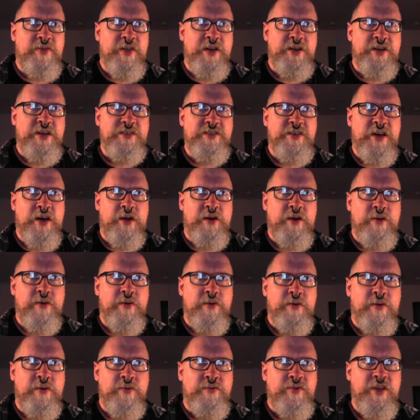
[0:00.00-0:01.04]
they
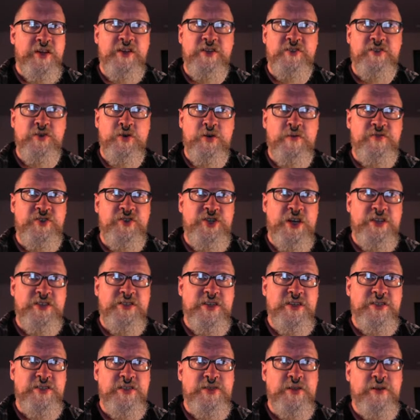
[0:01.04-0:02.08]
desire they deserve
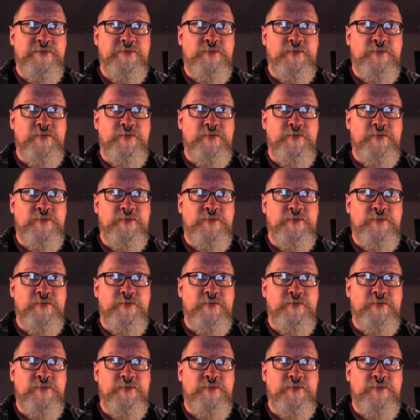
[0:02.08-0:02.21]
justice in the